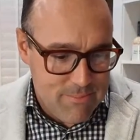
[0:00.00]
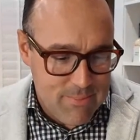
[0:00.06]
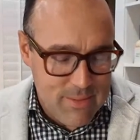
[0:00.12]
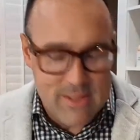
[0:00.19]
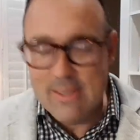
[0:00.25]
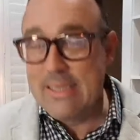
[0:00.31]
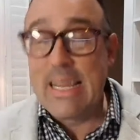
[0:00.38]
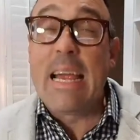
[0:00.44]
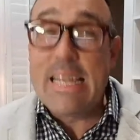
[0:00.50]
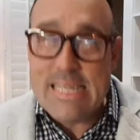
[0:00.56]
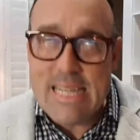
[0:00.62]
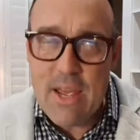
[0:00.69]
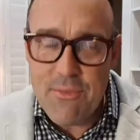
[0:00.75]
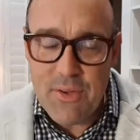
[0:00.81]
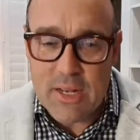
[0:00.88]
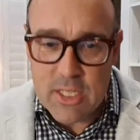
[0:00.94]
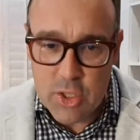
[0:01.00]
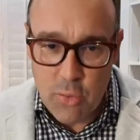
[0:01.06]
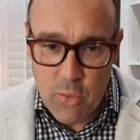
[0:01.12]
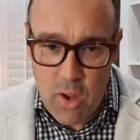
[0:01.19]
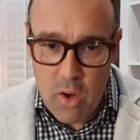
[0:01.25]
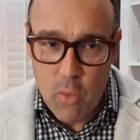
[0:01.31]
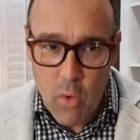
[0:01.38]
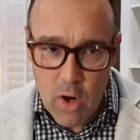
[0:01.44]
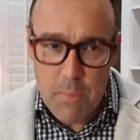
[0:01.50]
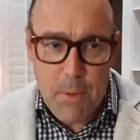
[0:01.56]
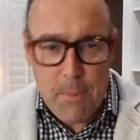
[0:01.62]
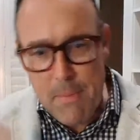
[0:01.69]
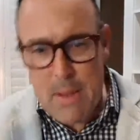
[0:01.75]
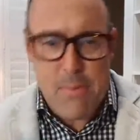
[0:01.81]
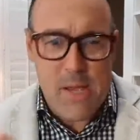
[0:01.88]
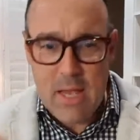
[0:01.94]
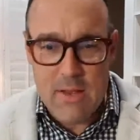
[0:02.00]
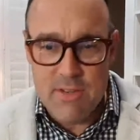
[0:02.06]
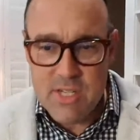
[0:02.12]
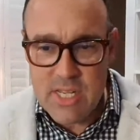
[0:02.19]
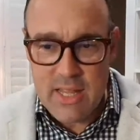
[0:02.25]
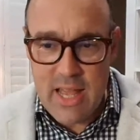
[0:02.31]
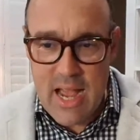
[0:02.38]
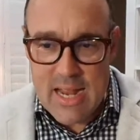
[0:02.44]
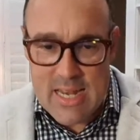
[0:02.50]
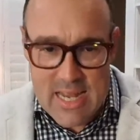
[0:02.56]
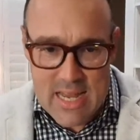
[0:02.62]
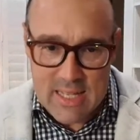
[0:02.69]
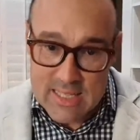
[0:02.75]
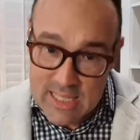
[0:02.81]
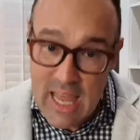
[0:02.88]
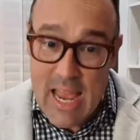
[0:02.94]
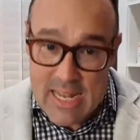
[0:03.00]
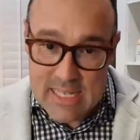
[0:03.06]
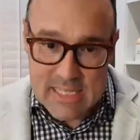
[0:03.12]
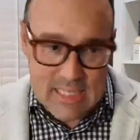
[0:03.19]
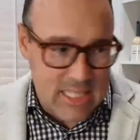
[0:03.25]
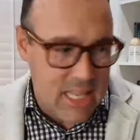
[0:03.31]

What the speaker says: scientific's the wrong word, but maybe it gives you the idea, lens.